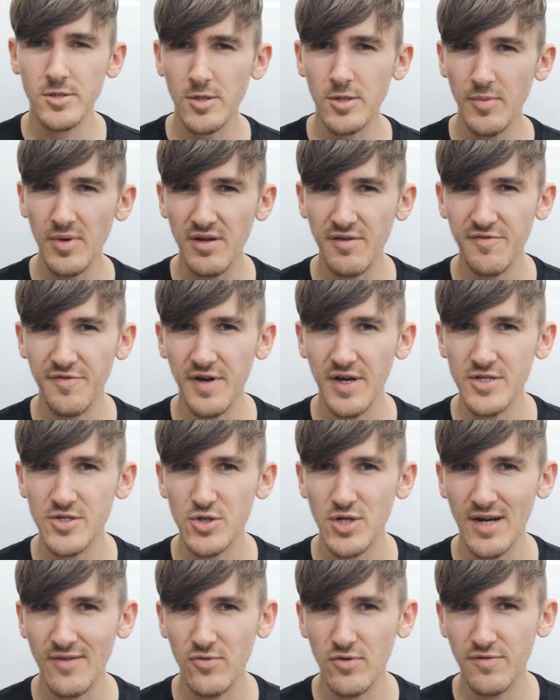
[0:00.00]
Dominic first
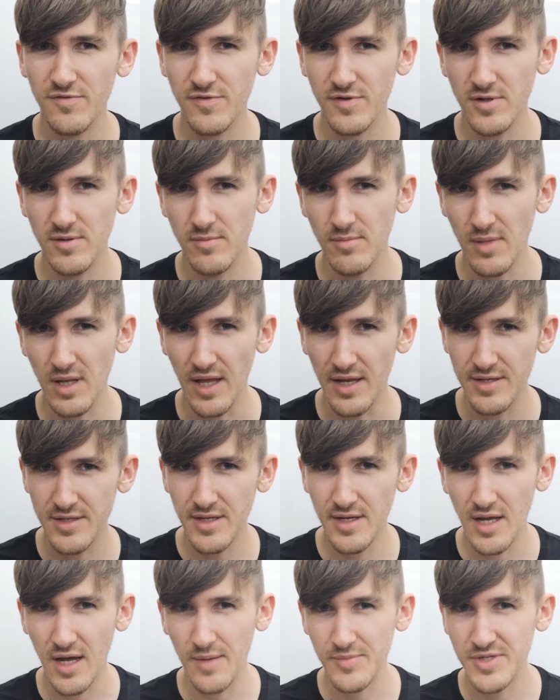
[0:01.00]
travelled from
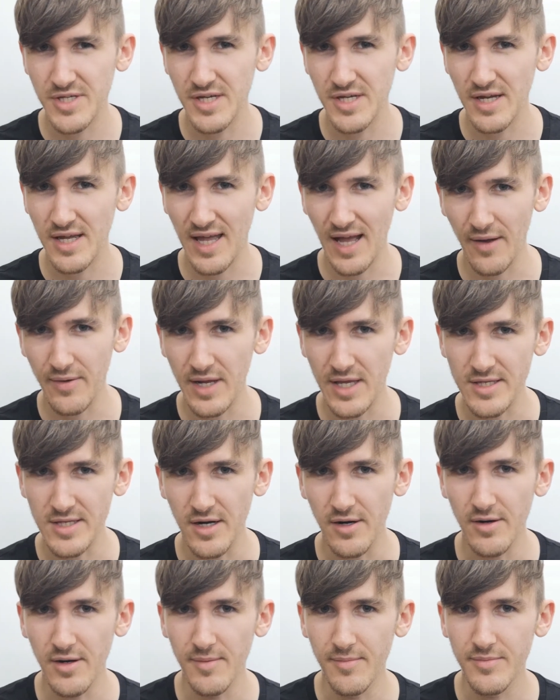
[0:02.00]
London up to County
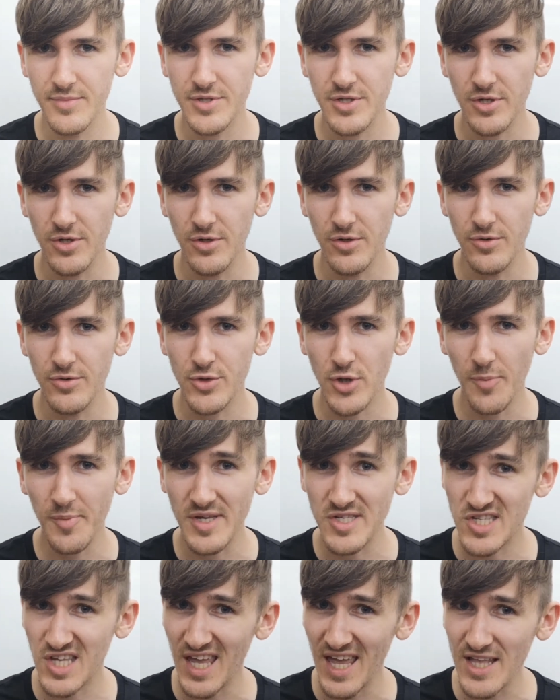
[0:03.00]
Durham to drop
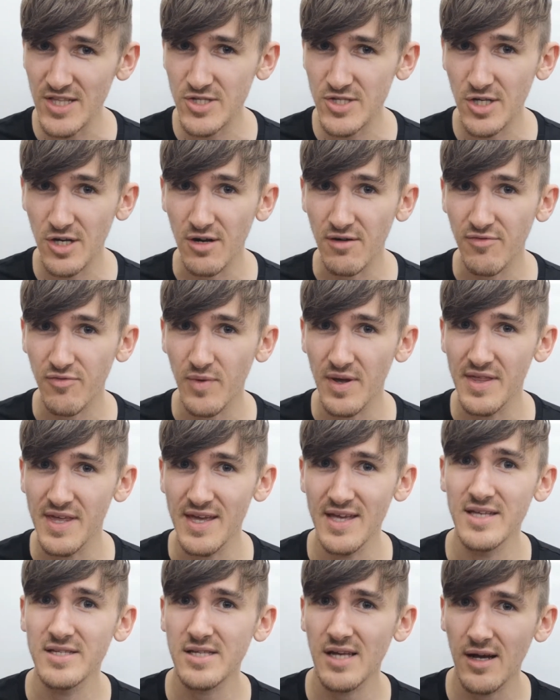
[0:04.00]
his kids off with
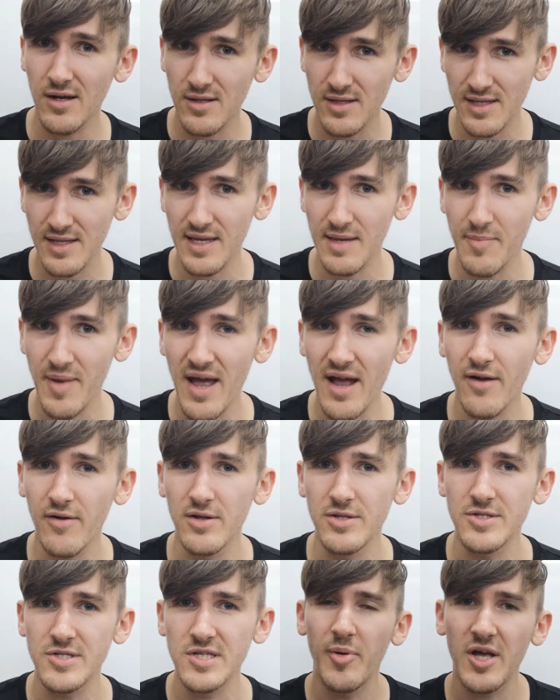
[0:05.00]
his elderly parents
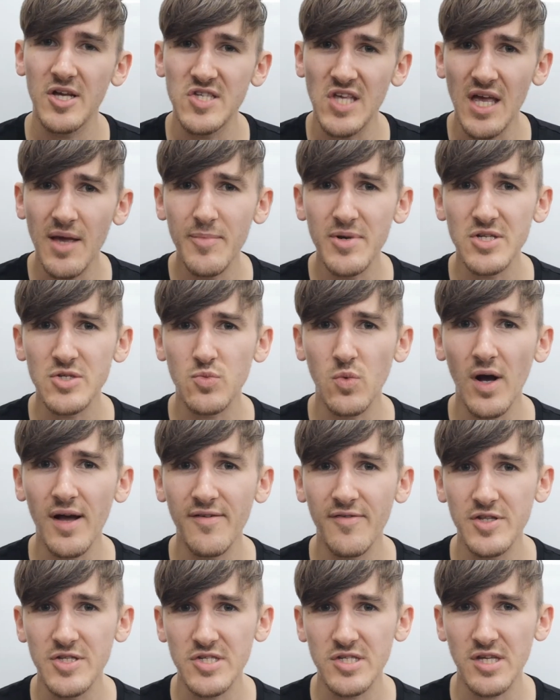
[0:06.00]
because him and his
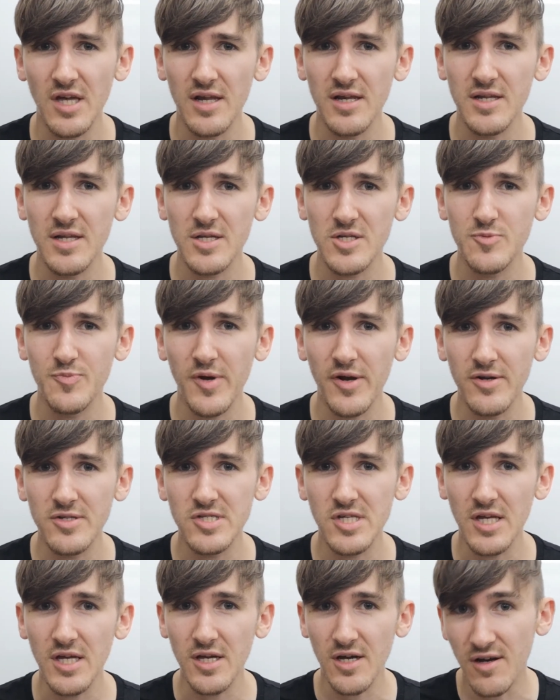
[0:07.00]
wife had started
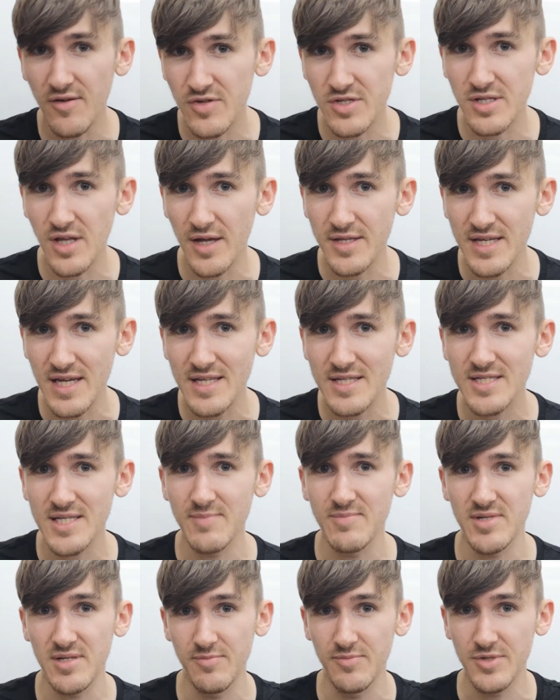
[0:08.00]
experiencing COVID-19
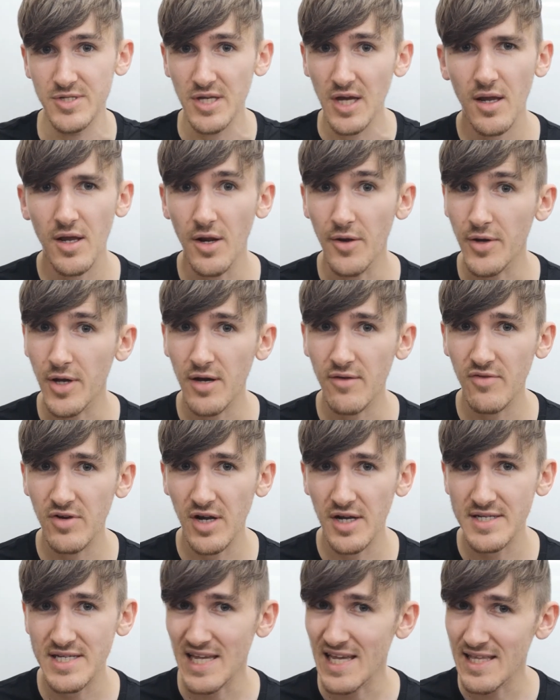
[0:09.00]
symptoms. You know,
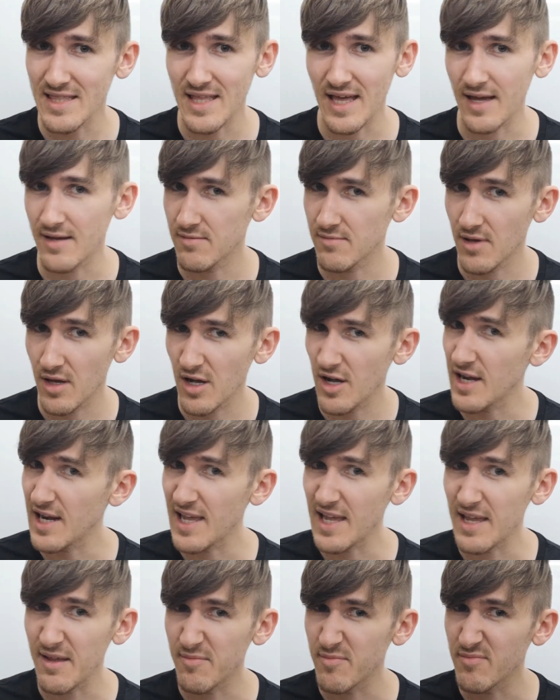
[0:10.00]
COVID-19, that
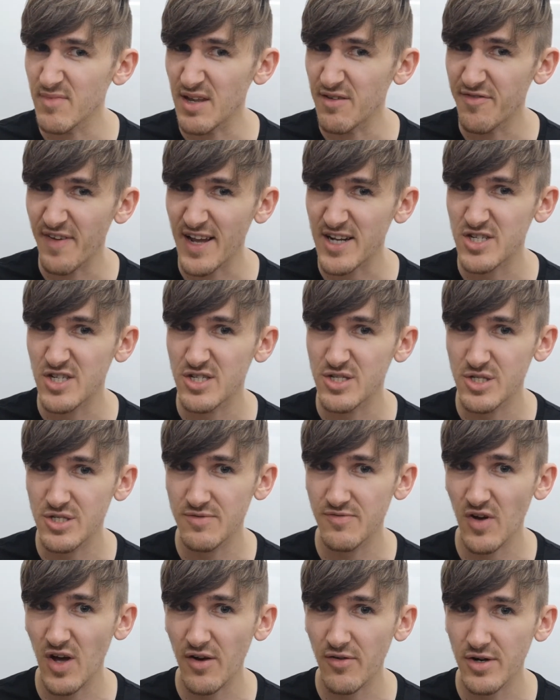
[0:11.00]
highly infectious
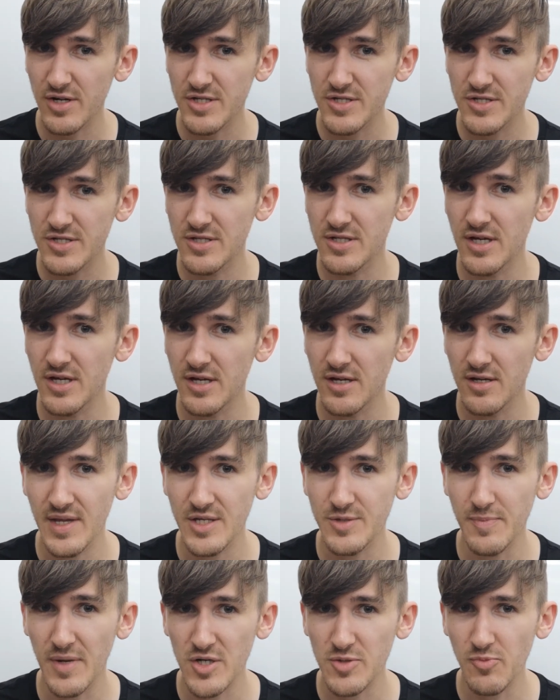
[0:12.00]
virus that
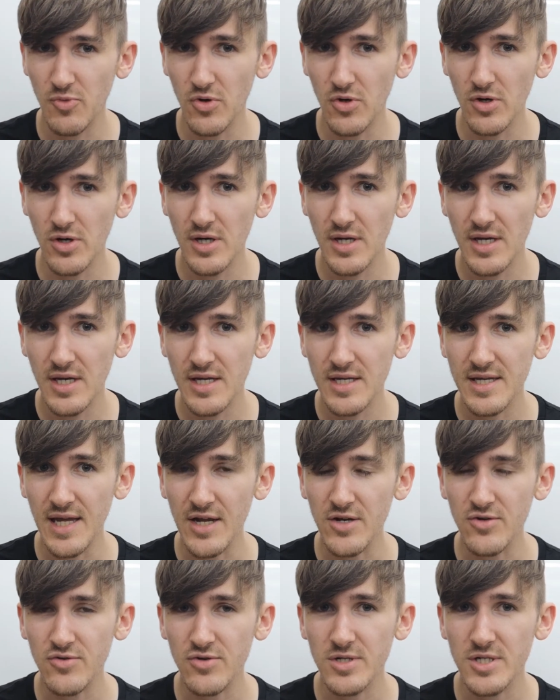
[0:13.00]
is much more
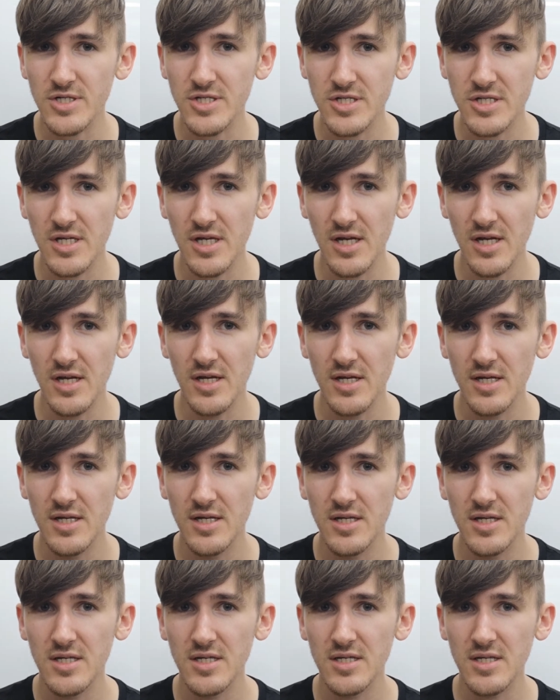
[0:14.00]
dangerous to
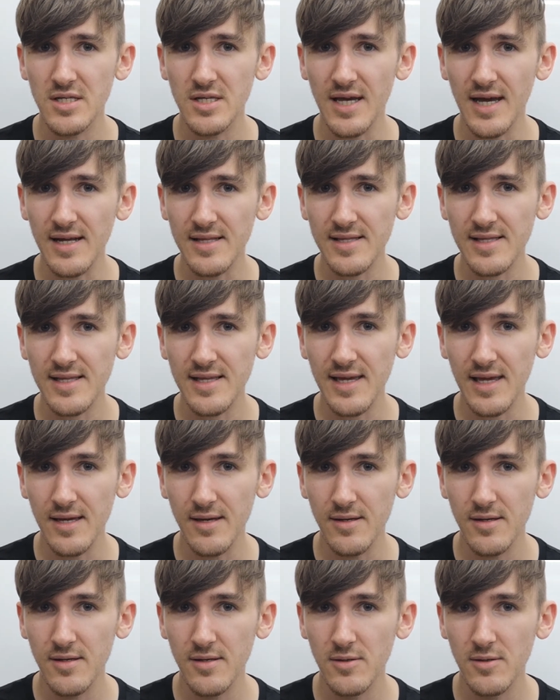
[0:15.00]
the elderly.